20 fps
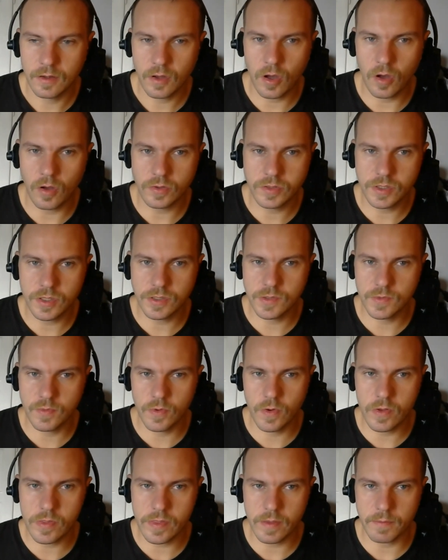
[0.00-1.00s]
cultures
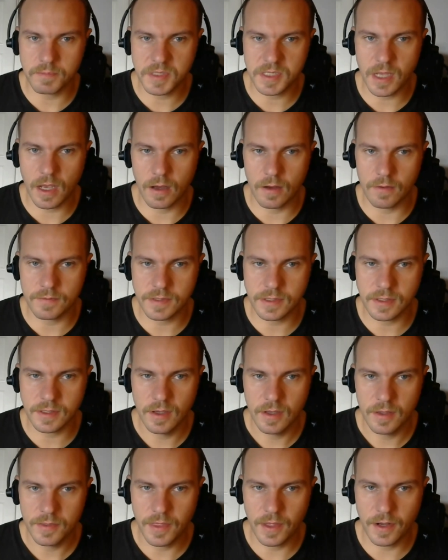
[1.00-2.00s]
ruin themselves.
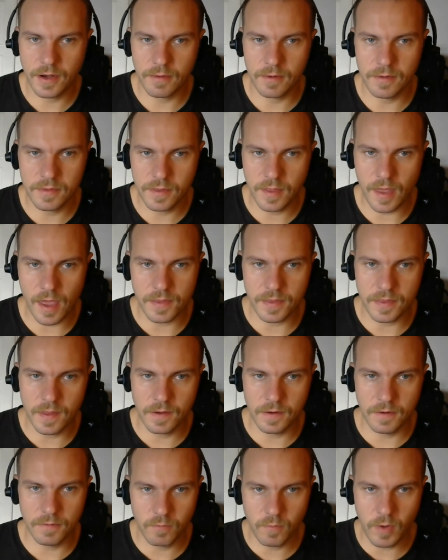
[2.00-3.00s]
That
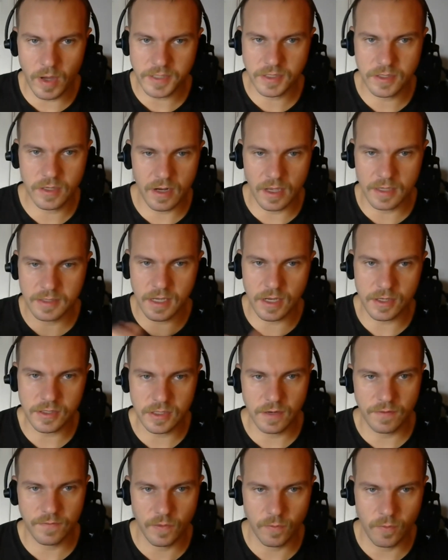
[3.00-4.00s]
the
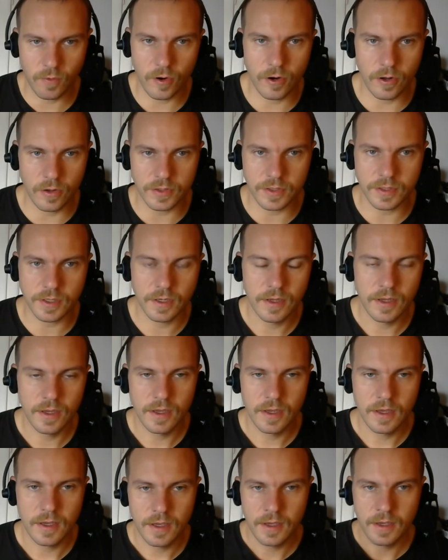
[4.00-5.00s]
Westernization of the world
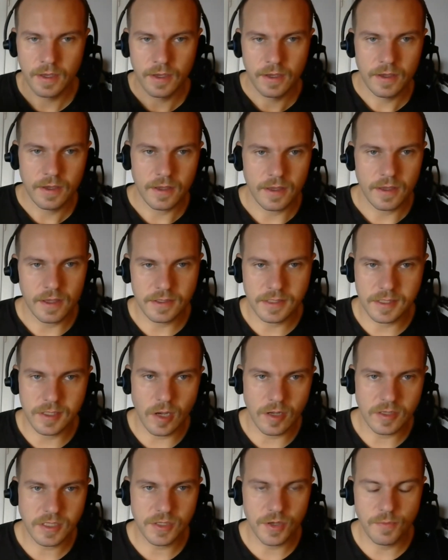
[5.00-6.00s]
is
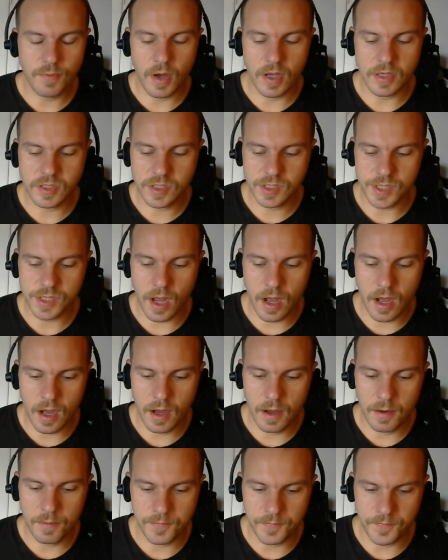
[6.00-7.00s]
not so much.
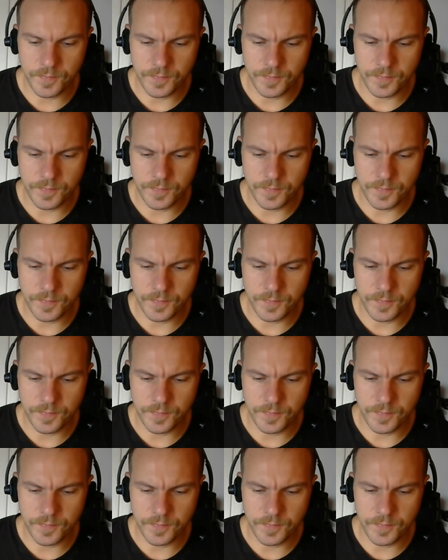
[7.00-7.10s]
How